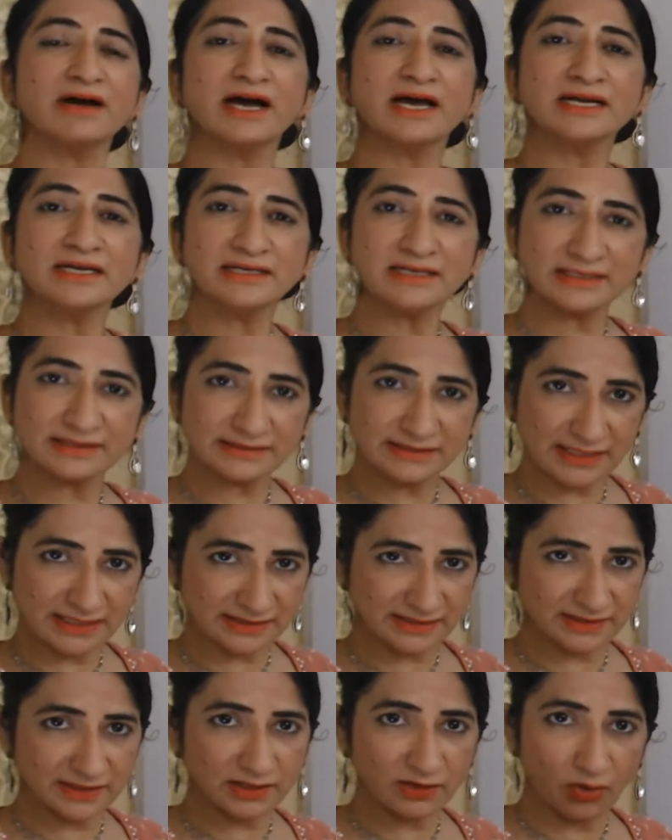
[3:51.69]

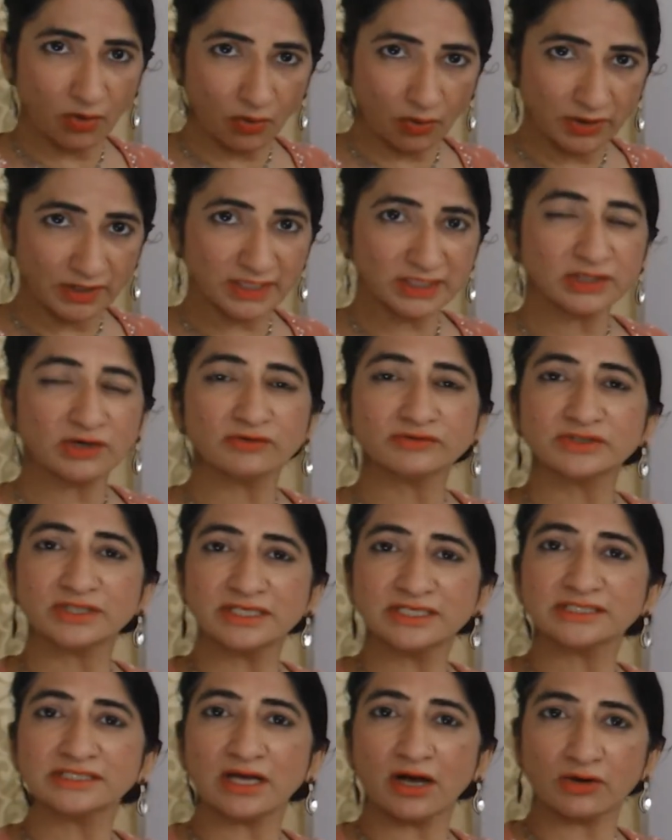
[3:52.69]
unnecessary holding of
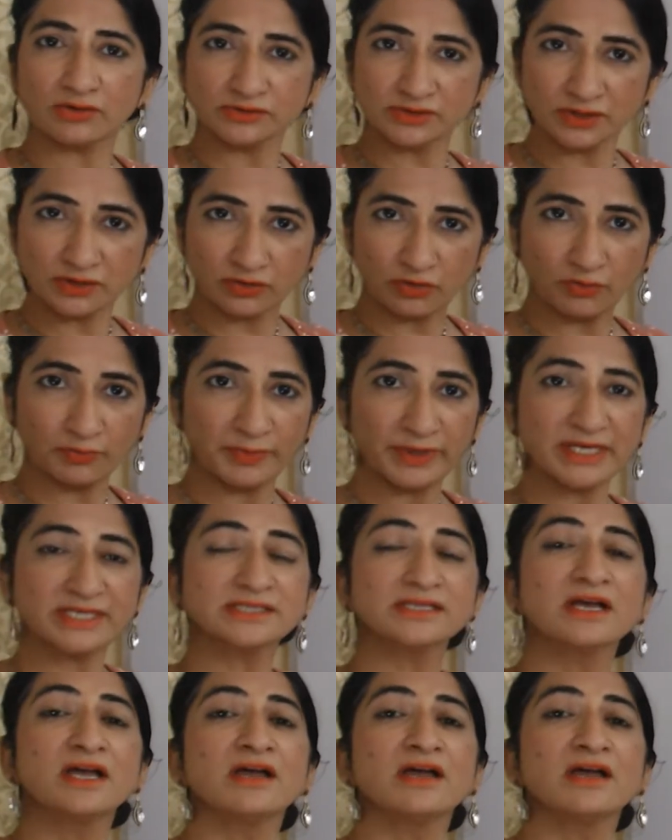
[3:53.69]
3000 rupees